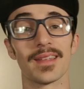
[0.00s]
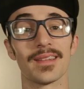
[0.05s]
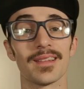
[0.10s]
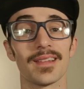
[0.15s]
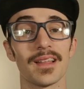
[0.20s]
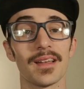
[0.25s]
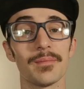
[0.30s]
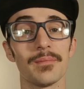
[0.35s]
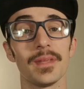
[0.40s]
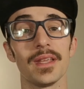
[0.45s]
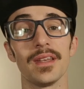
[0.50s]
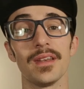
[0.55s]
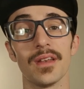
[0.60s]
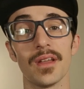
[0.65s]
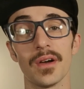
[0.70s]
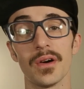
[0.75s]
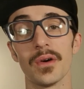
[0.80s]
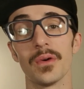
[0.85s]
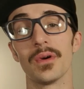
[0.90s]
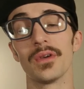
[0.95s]
and let me
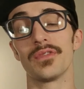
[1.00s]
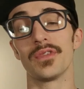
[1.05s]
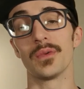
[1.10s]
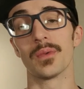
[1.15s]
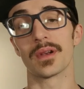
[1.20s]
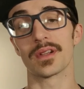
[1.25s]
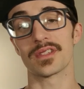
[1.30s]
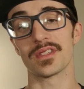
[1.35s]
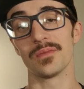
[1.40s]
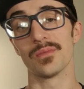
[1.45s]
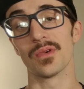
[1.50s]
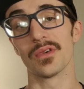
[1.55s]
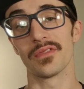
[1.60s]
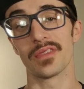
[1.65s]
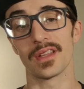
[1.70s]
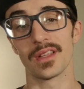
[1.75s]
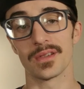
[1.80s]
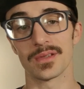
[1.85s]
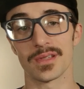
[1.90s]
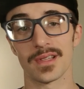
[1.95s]
know if you want to see
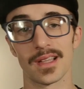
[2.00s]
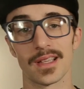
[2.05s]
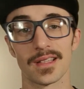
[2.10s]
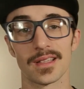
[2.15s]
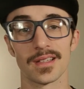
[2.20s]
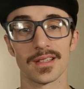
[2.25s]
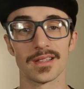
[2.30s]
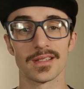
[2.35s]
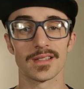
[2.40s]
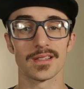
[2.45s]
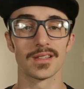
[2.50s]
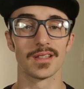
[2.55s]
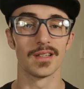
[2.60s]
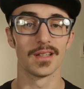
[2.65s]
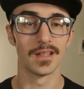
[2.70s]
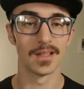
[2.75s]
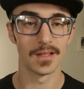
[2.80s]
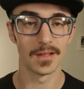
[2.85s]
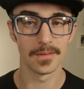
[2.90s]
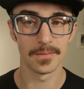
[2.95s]
more videos like this.